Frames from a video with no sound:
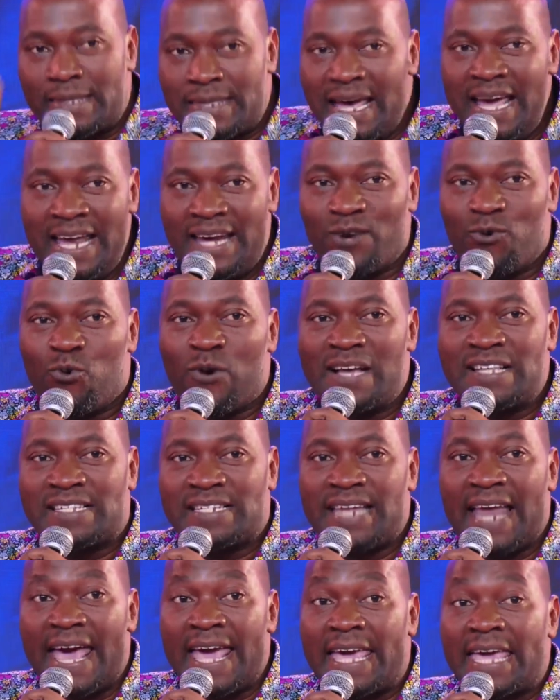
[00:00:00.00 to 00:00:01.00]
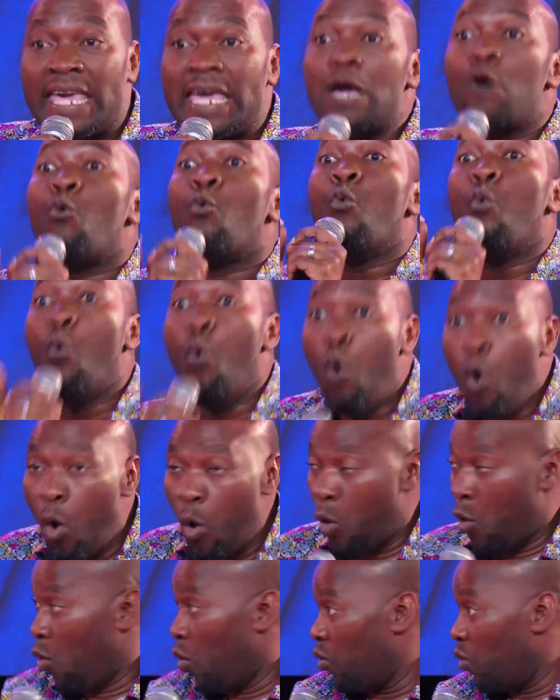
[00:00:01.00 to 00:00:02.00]
then was like
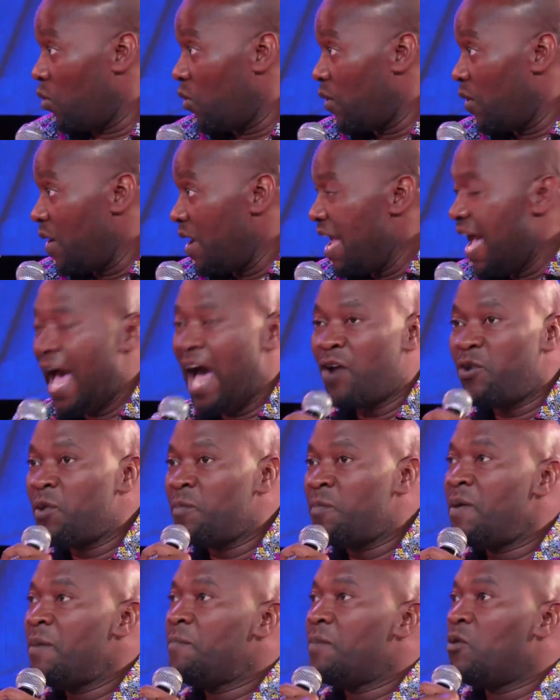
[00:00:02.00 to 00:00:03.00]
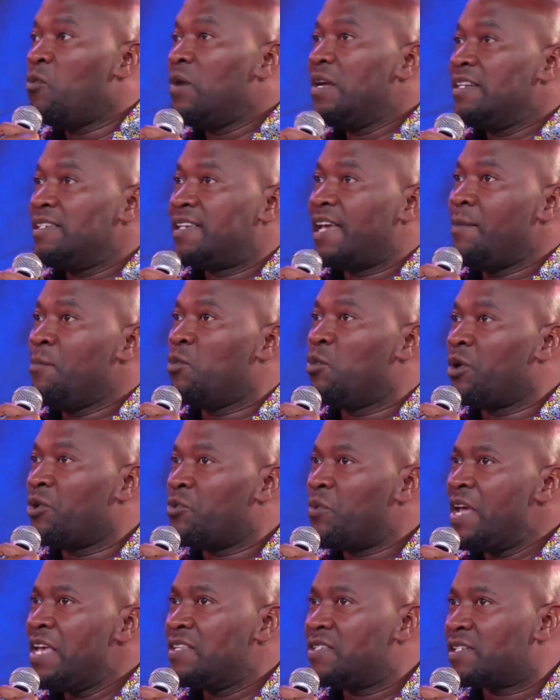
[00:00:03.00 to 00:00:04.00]
whoa. I remember one time we
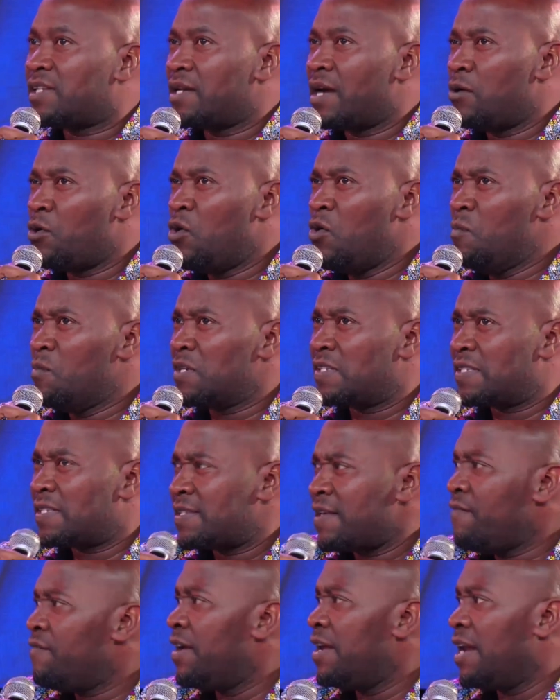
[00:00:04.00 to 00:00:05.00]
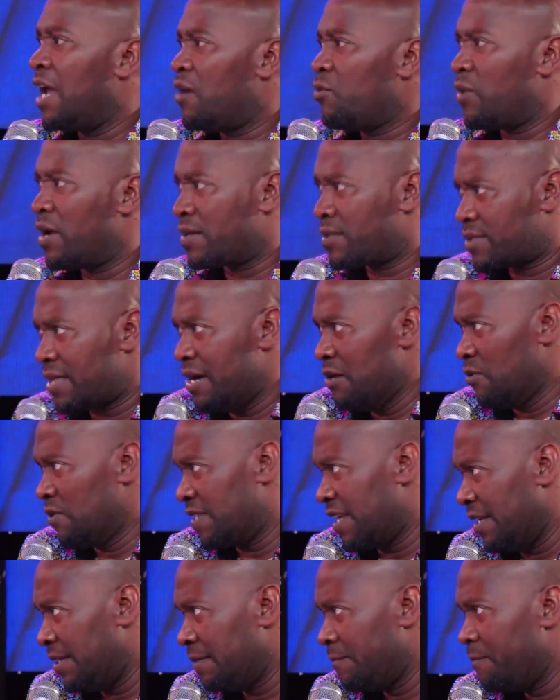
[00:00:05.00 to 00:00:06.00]
raised almost
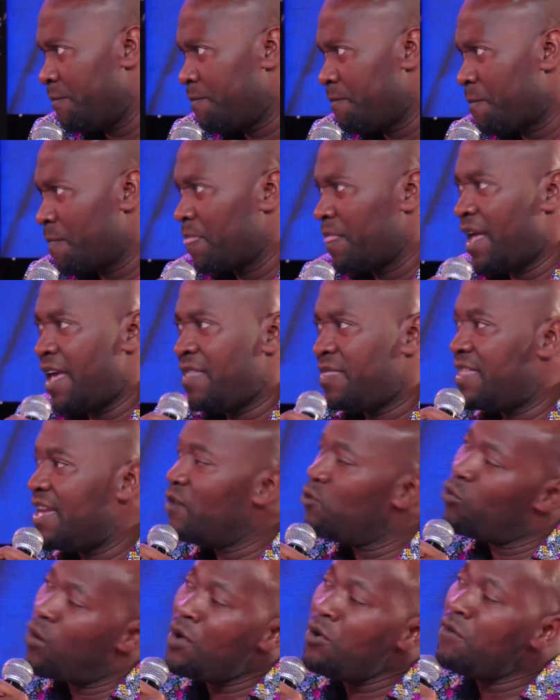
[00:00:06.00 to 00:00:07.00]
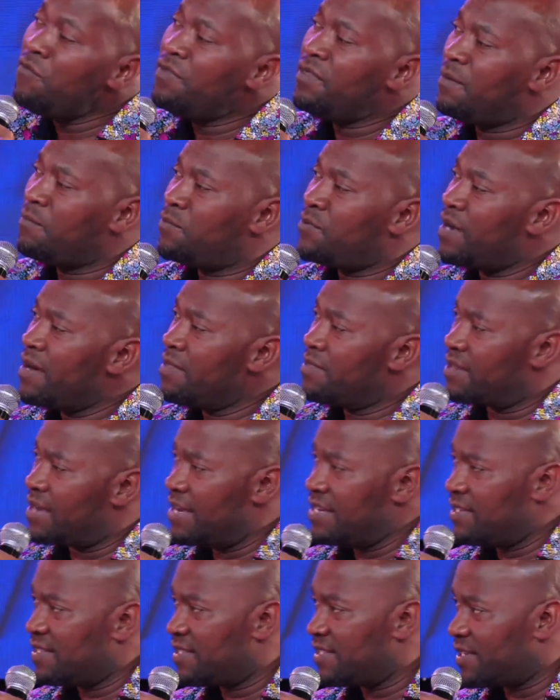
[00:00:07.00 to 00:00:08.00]
700,000, and then one of the
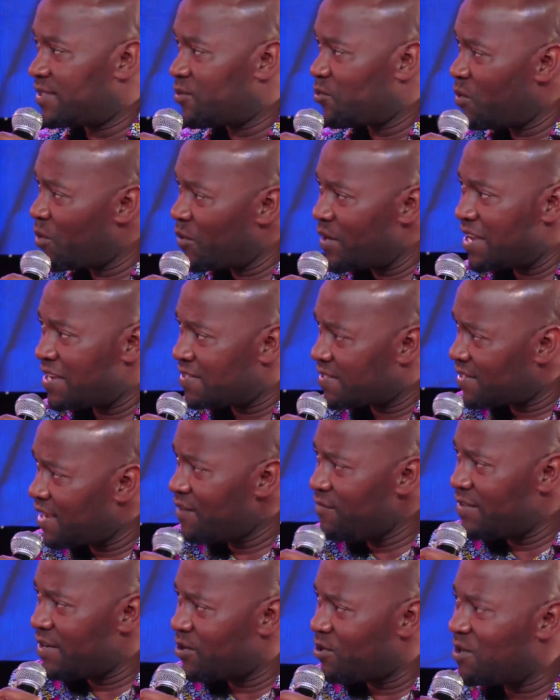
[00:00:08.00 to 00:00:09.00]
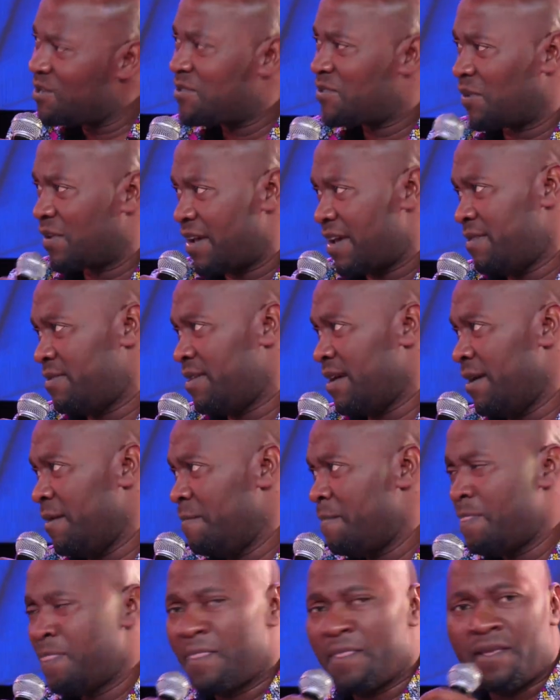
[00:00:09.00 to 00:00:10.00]
brothers that we were serving got together,
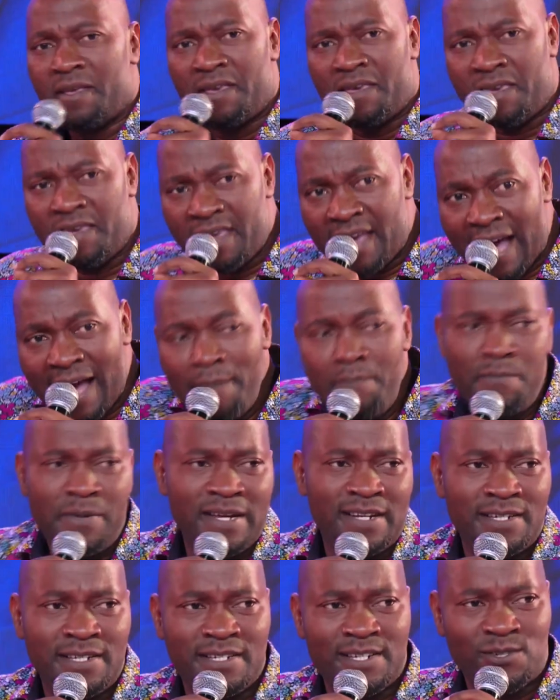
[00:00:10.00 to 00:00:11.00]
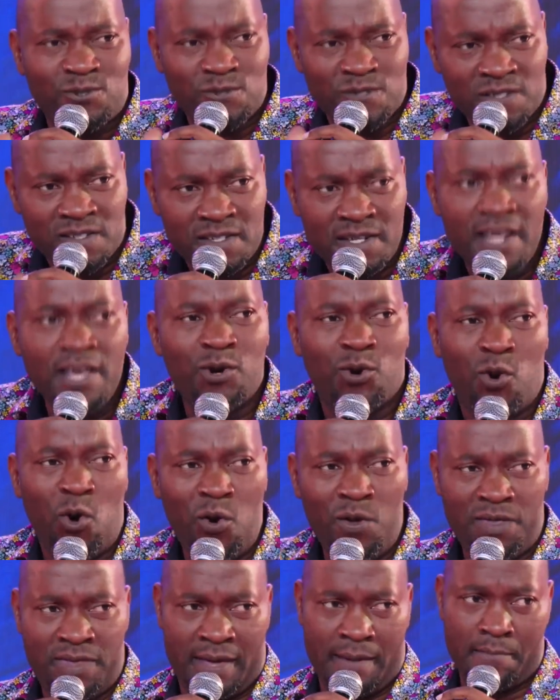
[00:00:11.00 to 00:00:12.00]
he happened to sneak
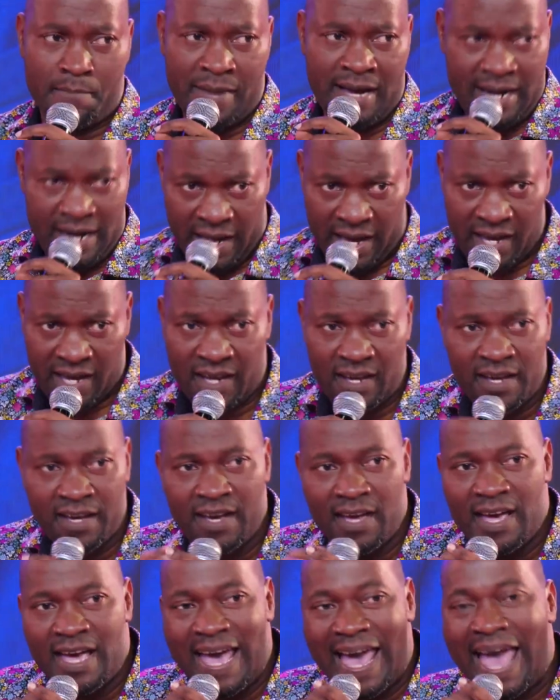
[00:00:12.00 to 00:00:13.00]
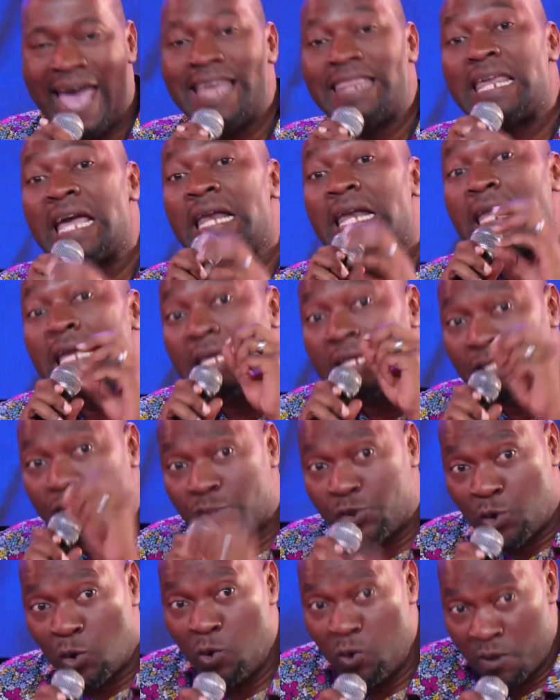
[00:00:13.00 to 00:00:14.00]
on the money and then he
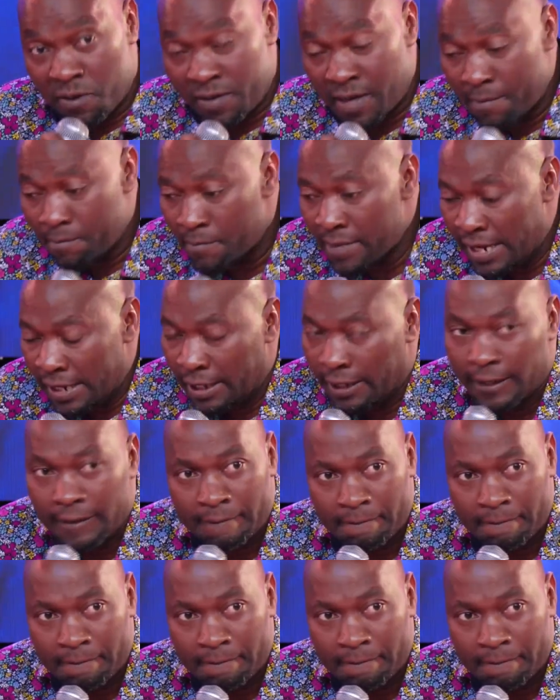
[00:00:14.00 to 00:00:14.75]
stole the money.